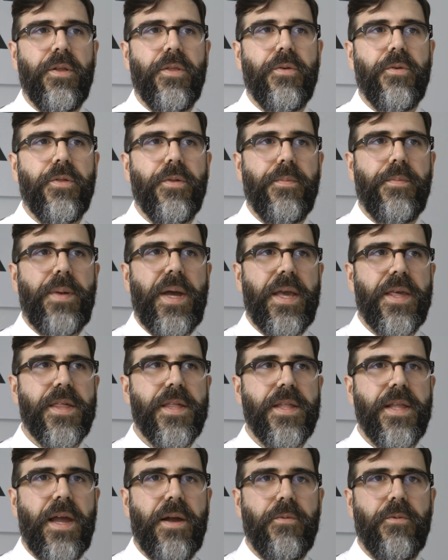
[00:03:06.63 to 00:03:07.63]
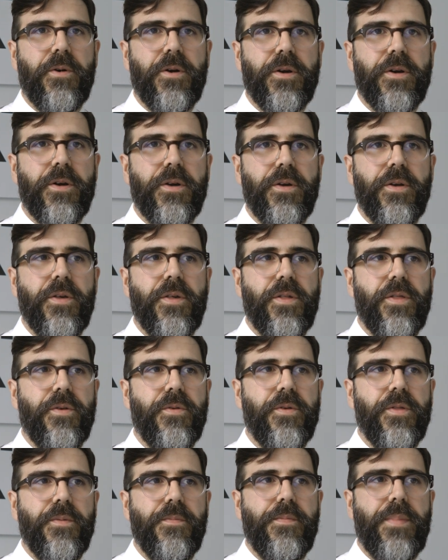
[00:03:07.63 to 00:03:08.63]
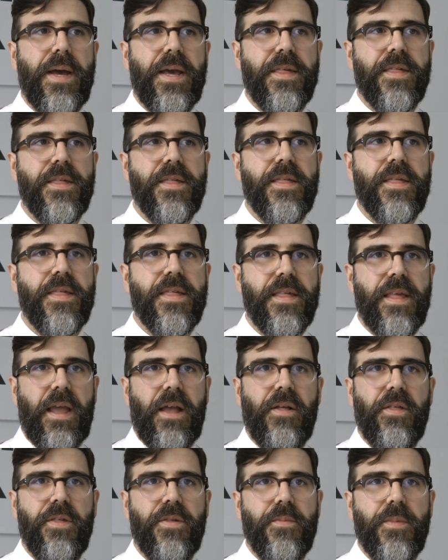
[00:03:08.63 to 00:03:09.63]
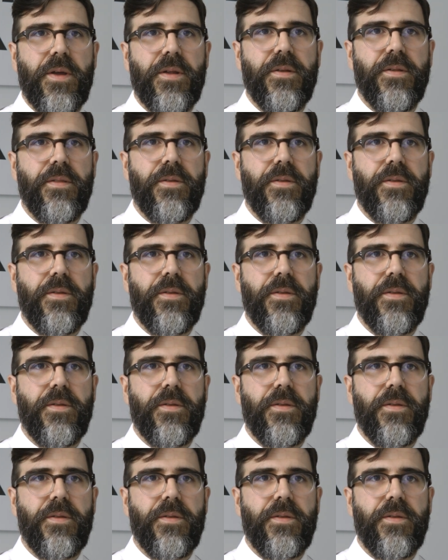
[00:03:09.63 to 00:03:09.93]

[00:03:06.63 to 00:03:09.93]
They're the best networkers. They're the best salesmen.